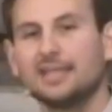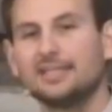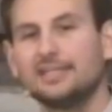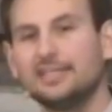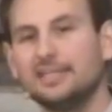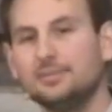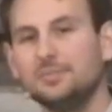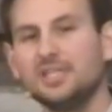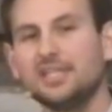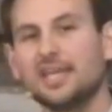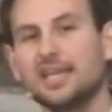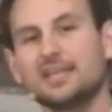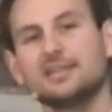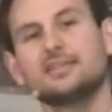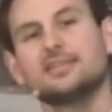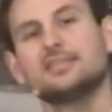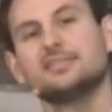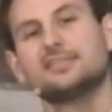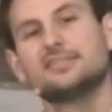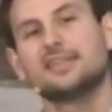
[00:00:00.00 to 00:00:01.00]
give me that
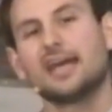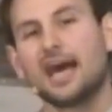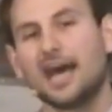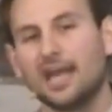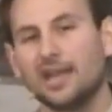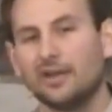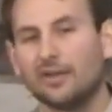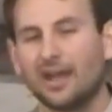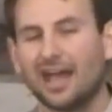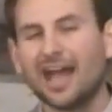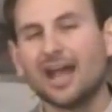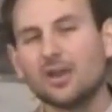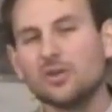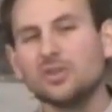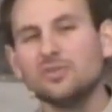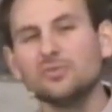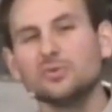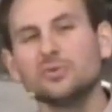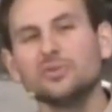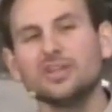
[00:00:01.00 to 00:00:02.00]
desire. I don't
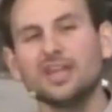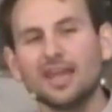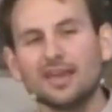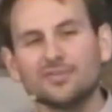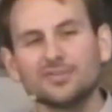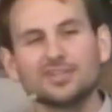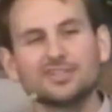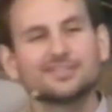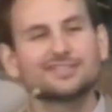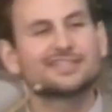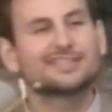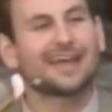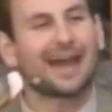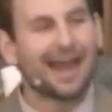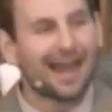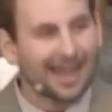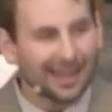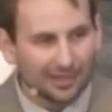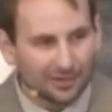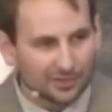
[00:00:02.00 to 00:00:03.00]
even really have a
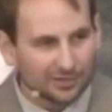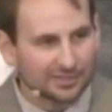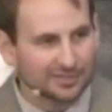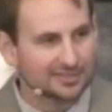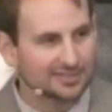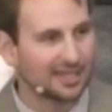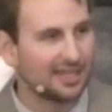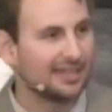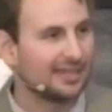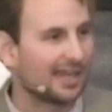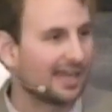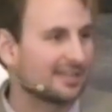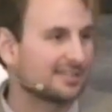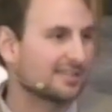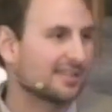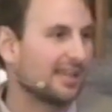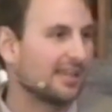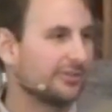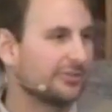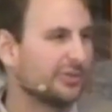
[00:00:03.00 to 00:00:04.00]
desire to say nice
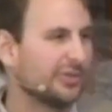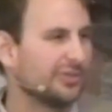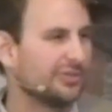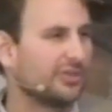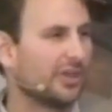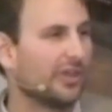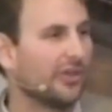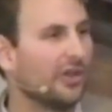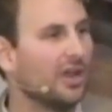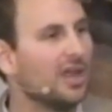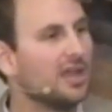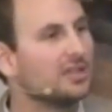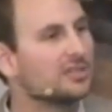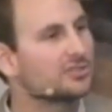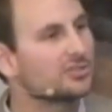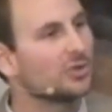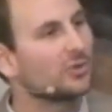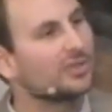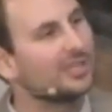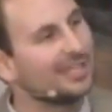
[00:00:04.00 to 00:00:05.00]
things to each other.
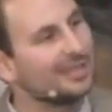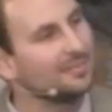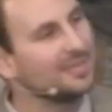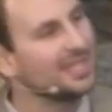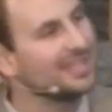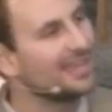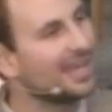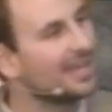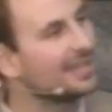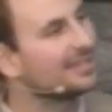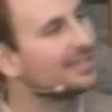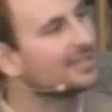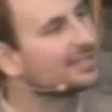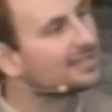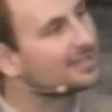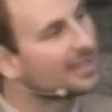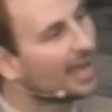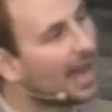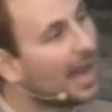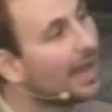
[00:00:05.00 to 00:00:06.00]
So give me that
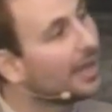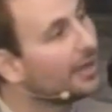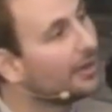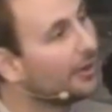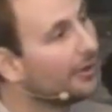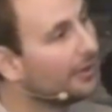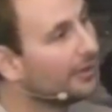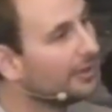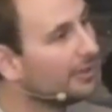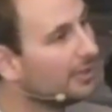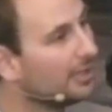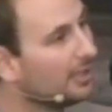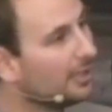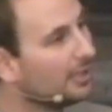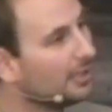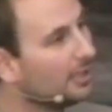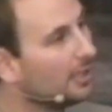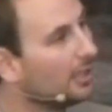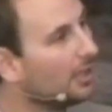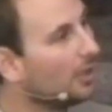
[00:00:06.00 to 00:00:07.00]
desire.
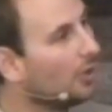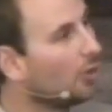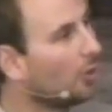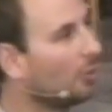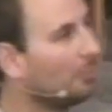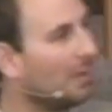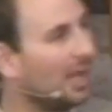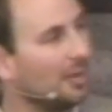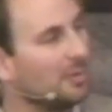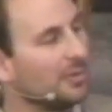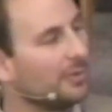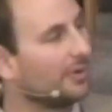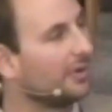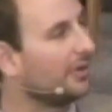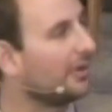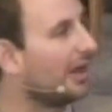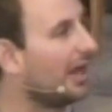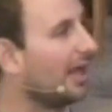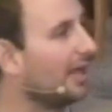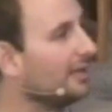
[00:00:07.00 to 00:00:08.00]
Or maybe where
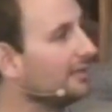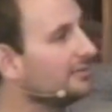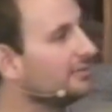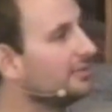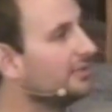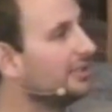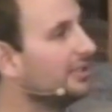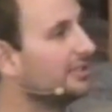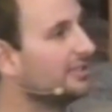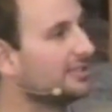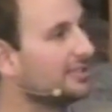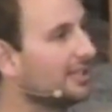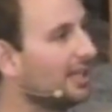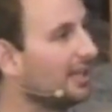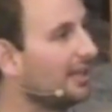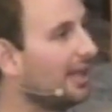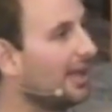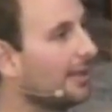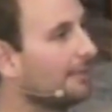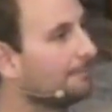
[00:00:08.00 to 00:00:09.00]
you're at, you need to
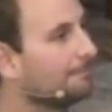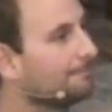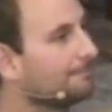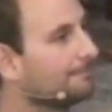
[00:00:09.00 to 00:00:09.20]
say like,